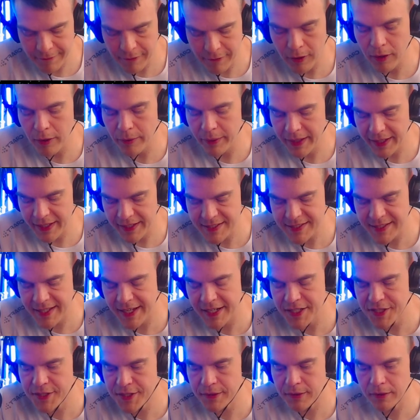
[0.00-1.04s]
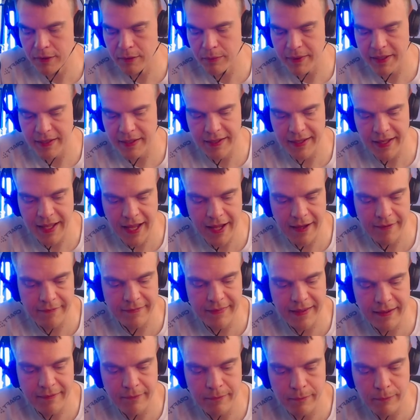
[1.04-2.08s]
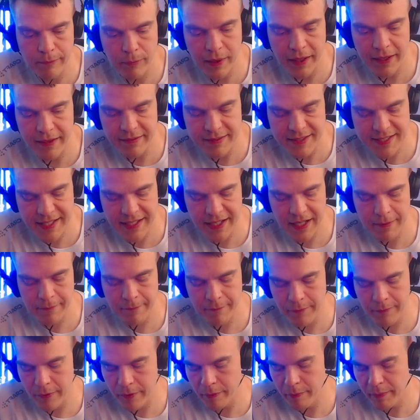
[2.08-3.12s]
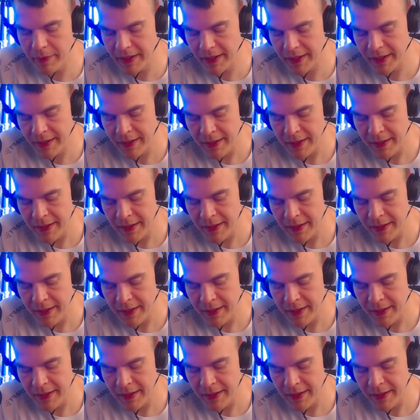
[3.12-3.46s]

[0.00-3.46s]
following a schedule when I have that one set up for me.